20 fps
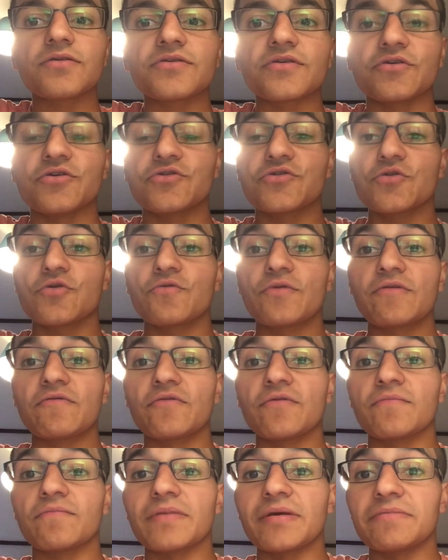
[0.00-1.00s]
So you saw we
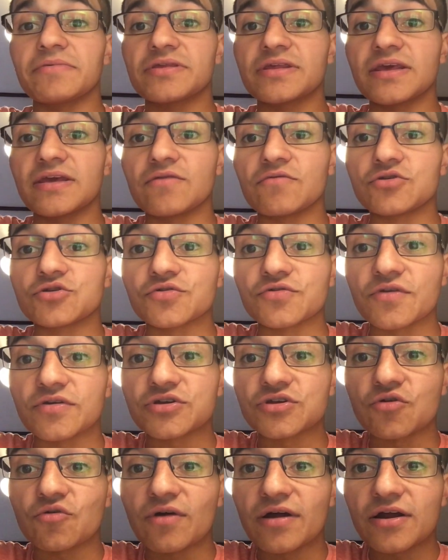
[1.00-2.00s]
were on BBC, which was
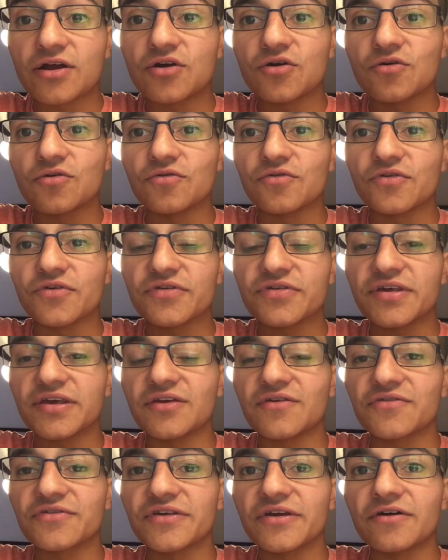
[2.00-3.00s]
actually quite cool to see
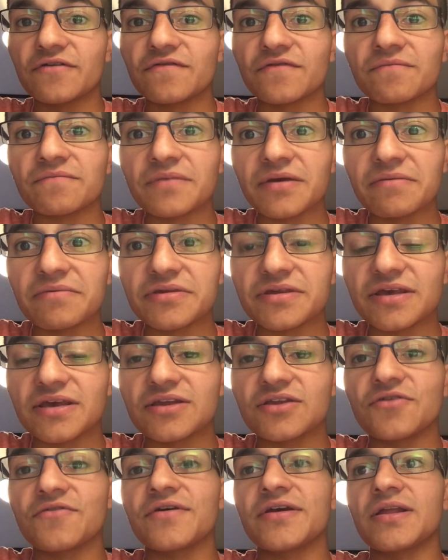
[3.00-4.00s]
yourself on
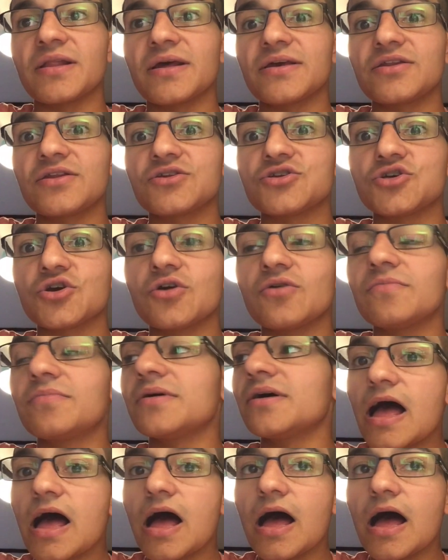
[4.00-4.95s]
BBC doing like the job.